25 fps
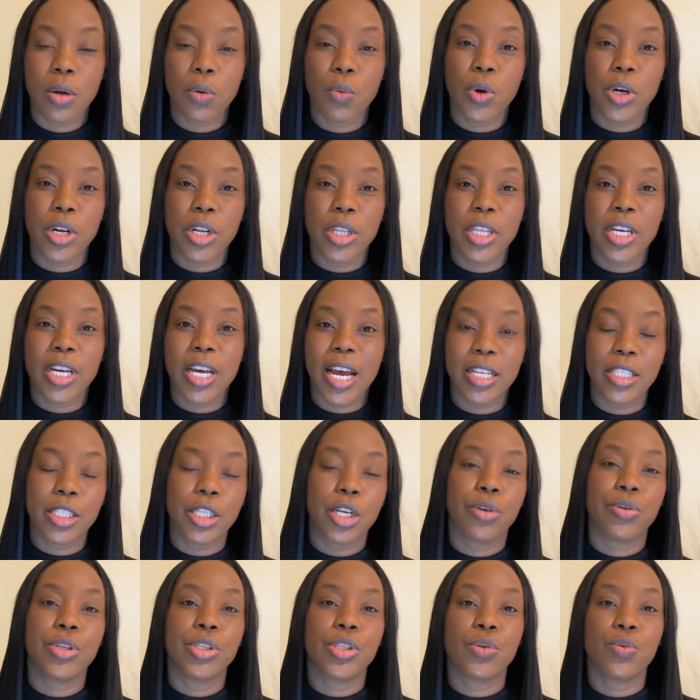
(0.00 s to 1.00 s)
What are the
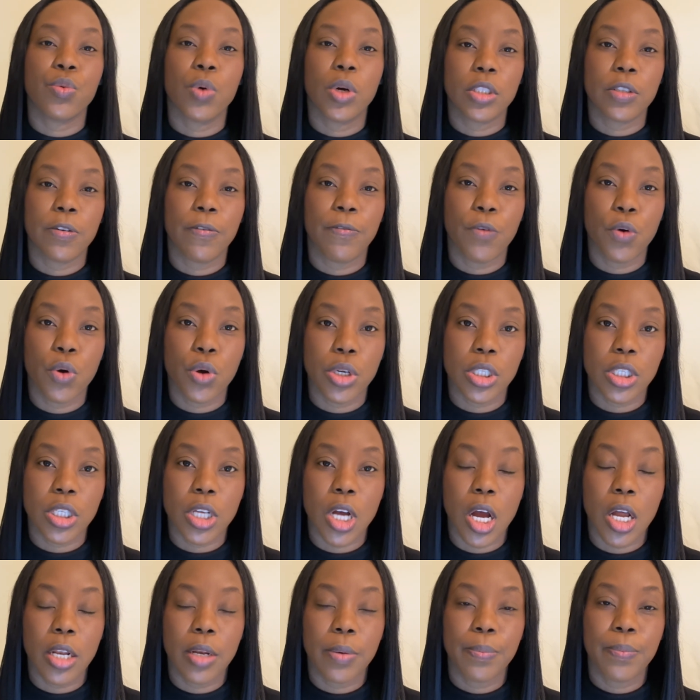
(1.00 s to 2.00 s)
categories you want to focus on?